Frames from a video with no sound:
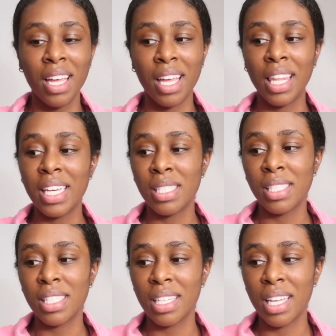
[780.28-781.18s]
unless
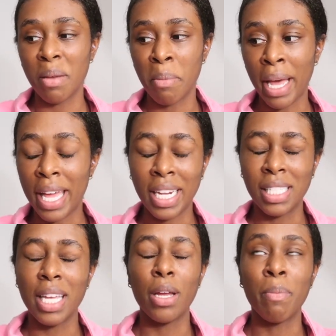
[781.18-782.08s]
my headache is
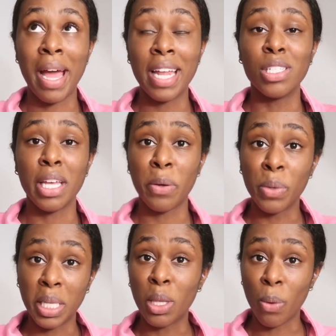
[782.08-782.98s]
like, my head is like
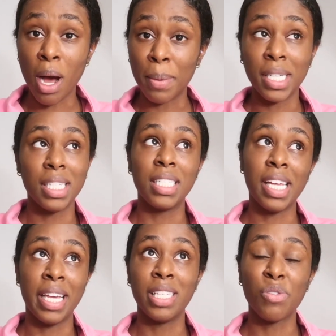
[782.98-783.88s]
really throbbing and it
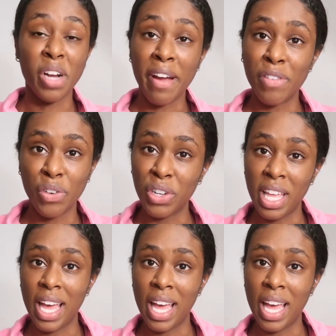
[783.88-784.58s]
takes forever for the